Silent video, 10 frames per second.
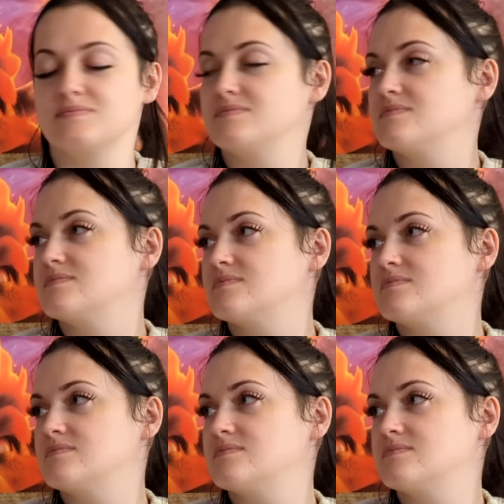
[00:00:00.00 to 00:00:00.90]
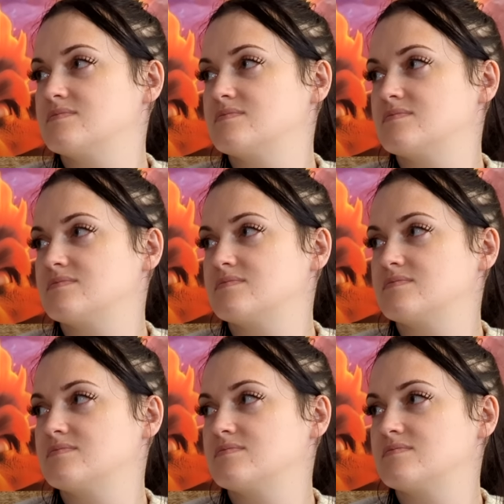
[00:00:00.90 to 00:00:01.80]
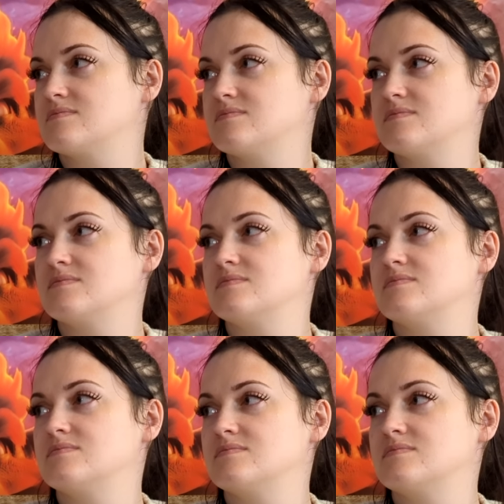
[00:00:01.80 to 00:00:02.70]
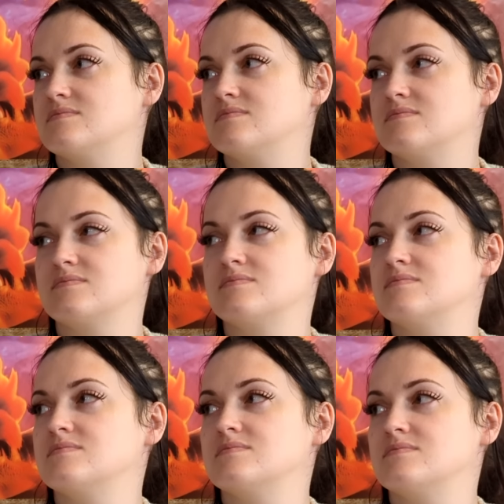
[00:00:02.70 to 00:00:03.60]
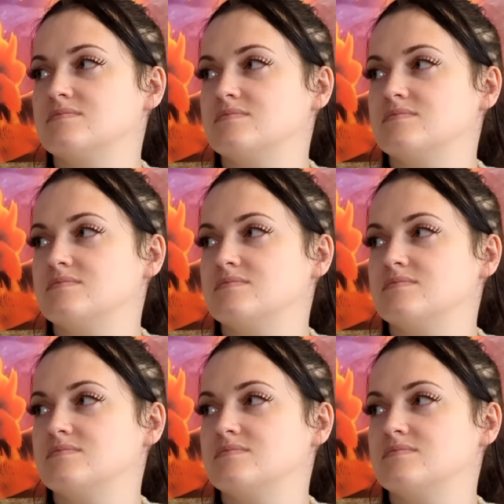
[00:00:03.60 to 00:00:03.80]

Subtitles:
[no speech]